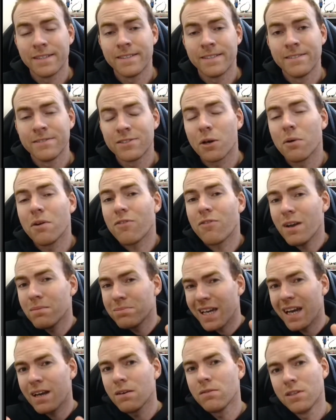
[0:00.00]
So if I'm
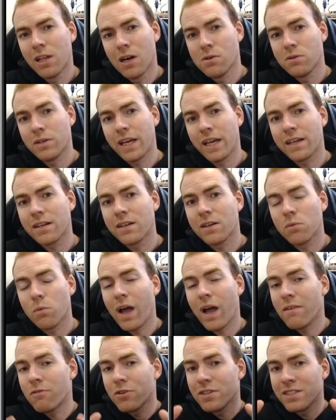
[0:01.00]
downloading,
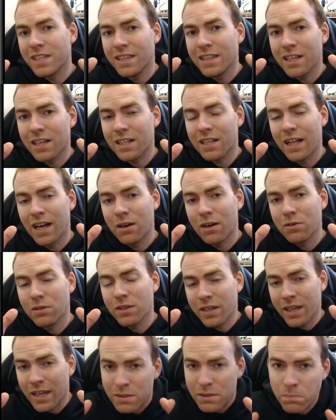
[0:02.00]
whatever is in the cloud
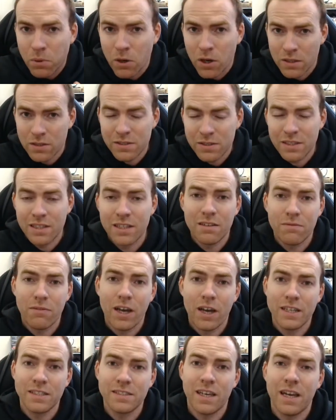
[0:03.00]
gets put onto the
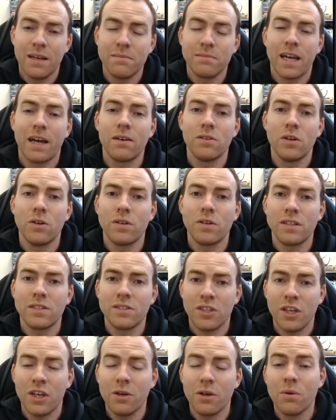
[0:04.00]
device that I'm downloading
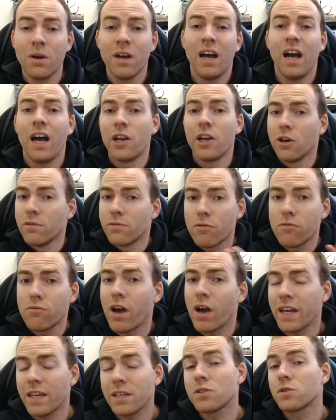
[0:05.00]
to and
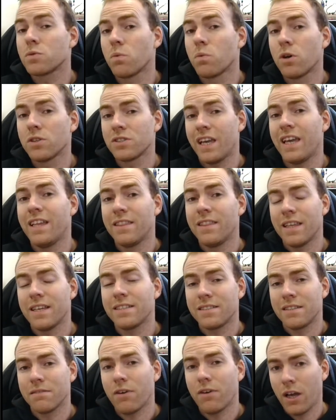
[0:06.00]
overwrites what's in
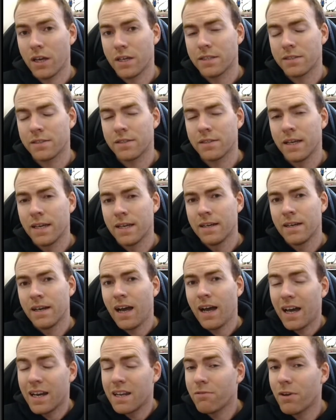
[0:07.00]
this device.
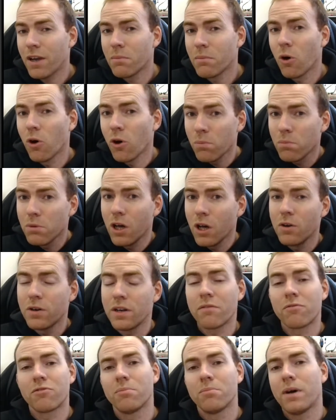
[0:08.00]
And if I'm
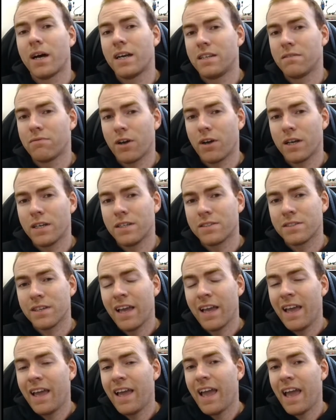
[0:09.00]
uploading from my device,
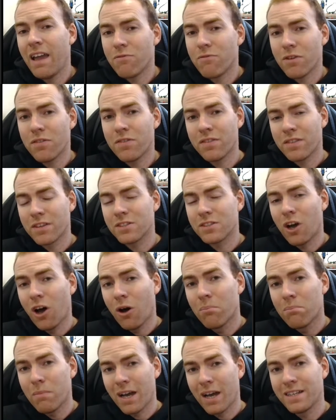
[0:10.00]
everything that's
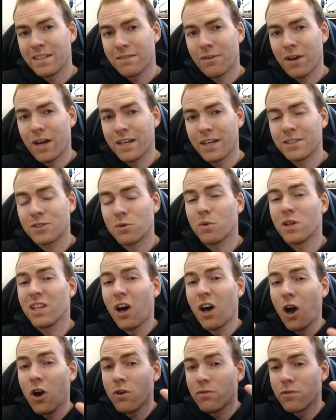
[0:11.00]
on my device will
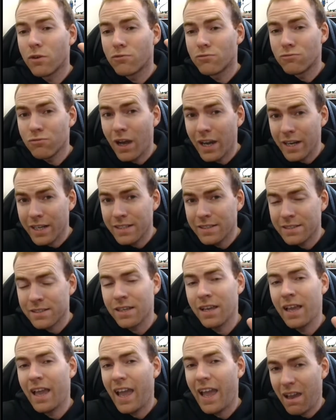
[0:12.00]

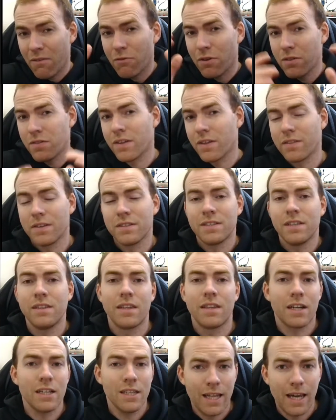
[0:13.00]
overwrite everything that's
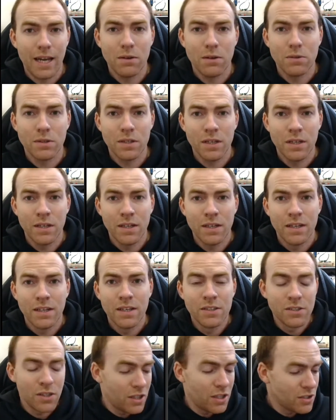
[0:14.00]
in the cloud.
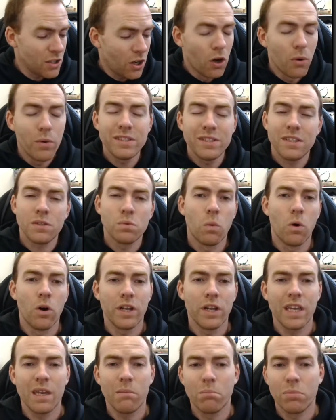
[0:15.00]
So there's always this
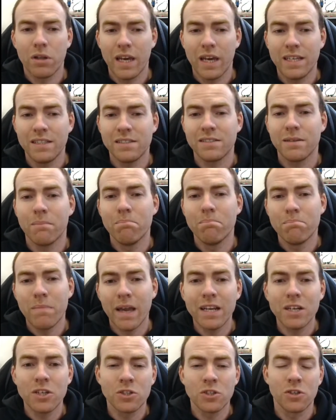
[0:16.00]
warning in place to
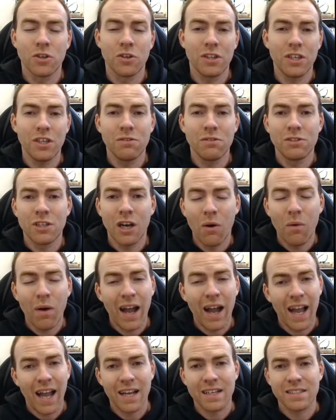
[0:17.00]
make sure that you don't
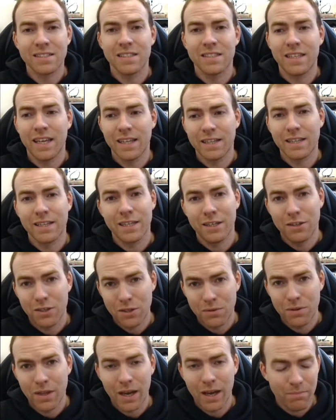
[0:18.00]
accidentally
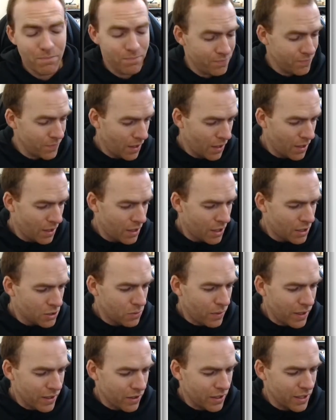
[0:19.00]
do that.
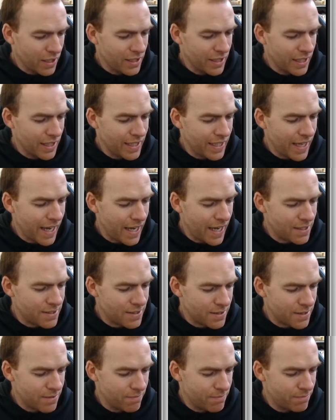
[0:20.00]
So I'm going to click
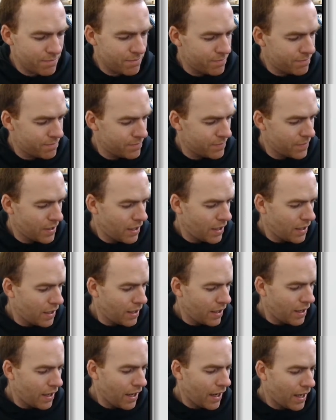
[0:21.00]
yes,
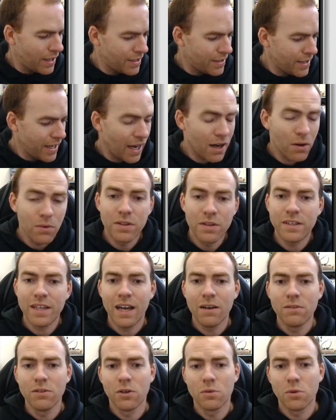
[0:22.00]
and now the
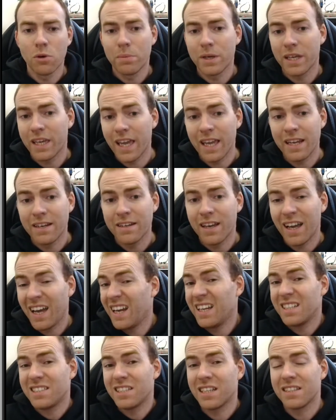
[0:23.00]
download will begin,
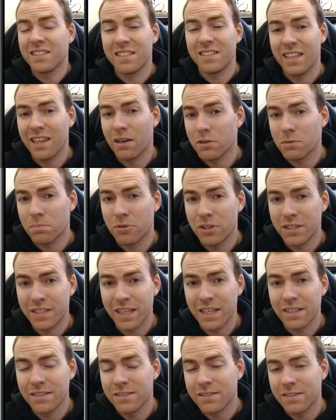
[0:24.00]
and as you can see that was
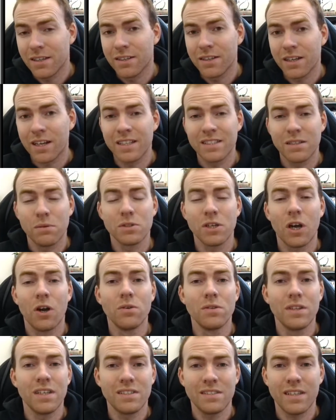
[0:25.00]
pretty instant because it was
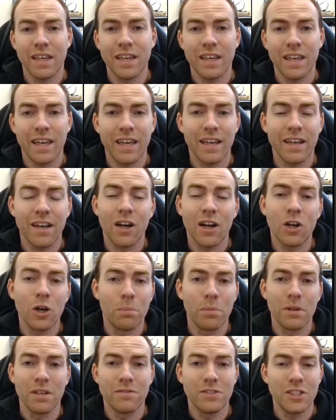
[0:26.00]
only syncing a
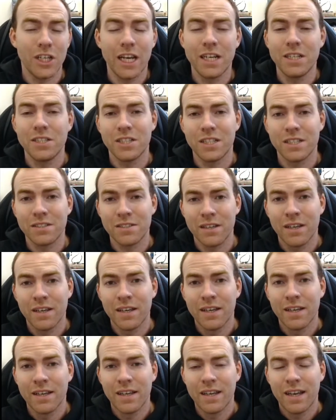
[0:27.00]
couple of changes.
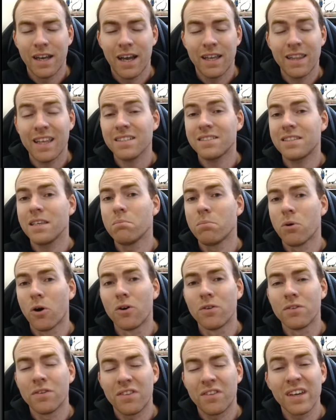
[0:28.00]
And that's the
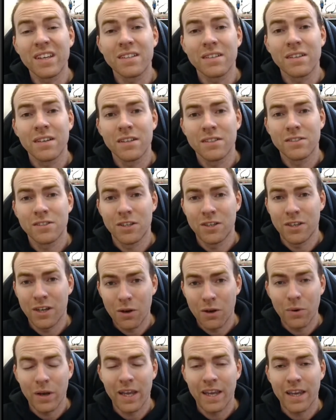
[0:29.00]
important thing to
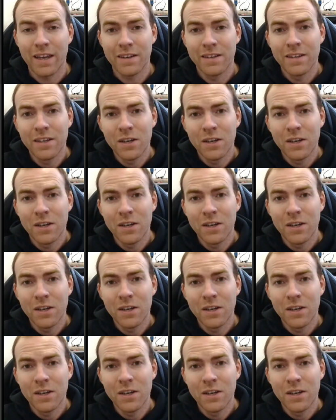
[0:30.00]
note here.